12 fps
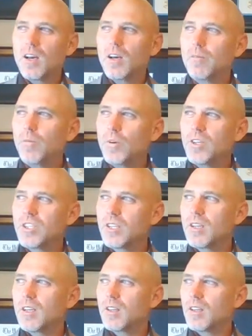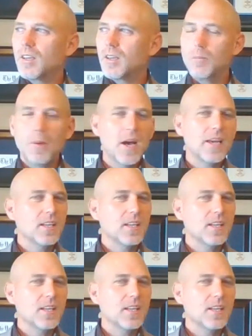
Unfortunately, by